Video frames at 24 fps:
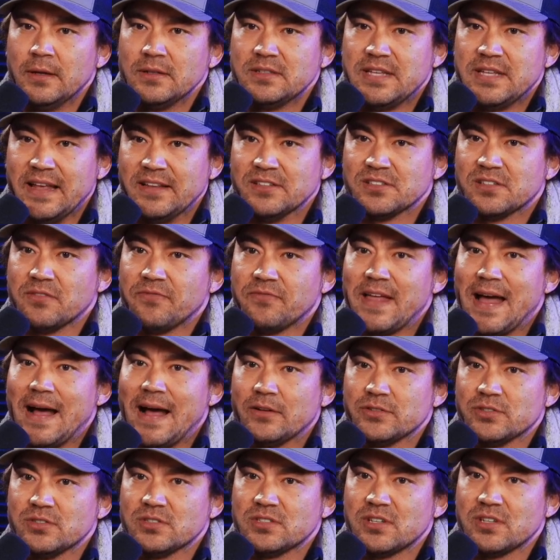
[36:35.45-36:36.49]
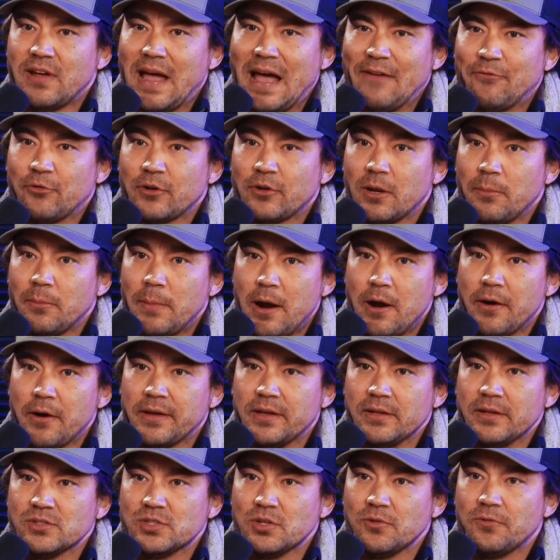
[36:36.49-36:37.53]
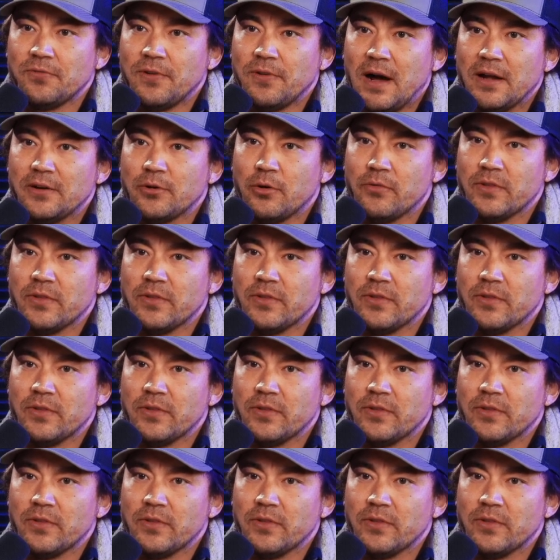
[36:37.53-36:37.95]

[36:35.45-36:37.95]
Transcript: tens of thousands of African Americans who fought